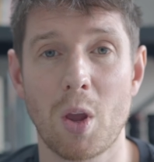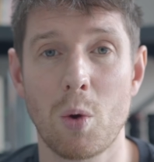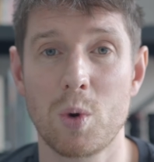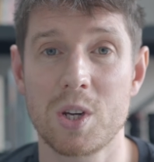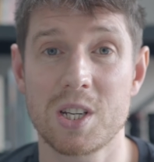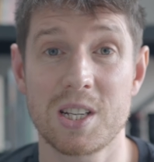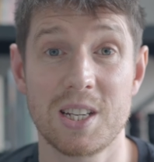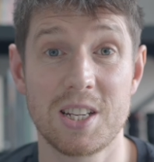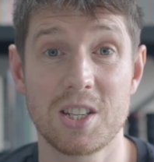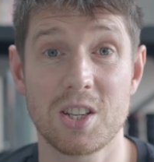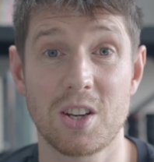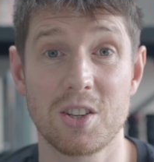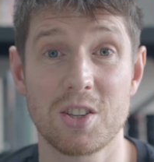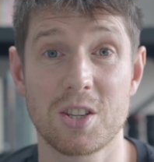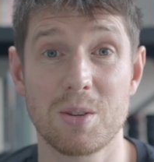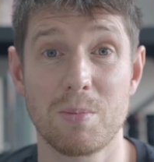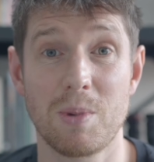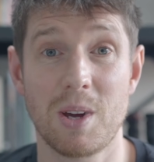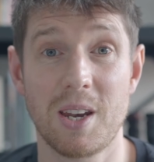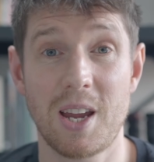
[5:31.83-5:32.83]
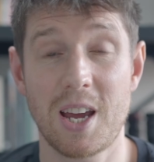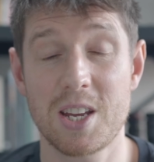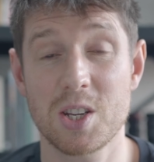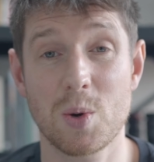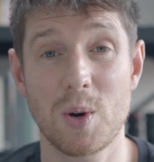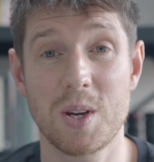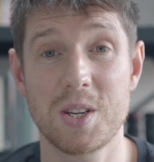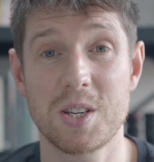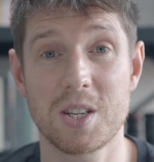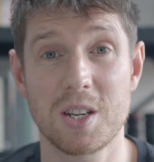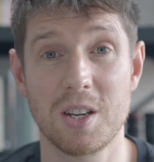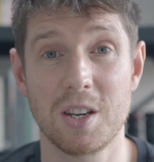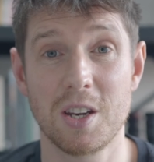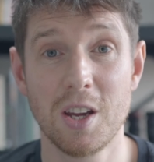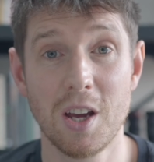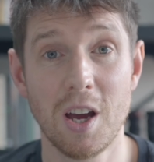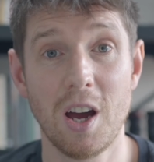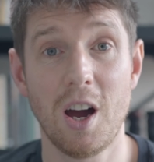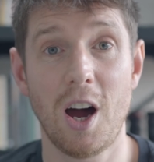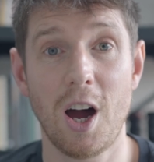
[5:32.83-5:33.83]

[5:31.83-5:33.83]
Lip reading: which leads on to my next question.